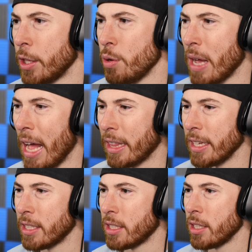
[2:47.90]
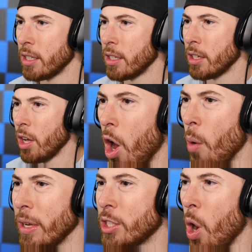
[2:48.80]
You got this.
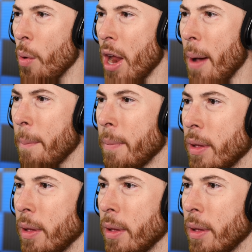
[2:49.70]
Oh, he's going up.